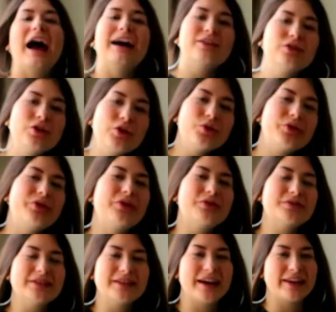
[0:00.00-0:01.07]
I don't
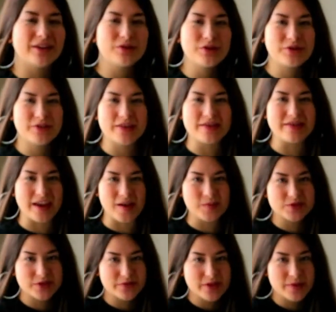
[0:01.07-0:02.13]
know the
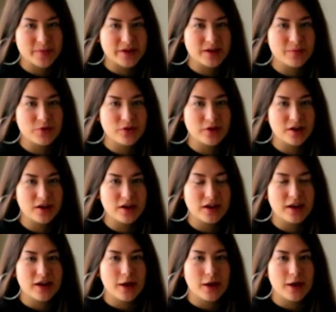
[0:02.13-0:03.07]
names of them anymore.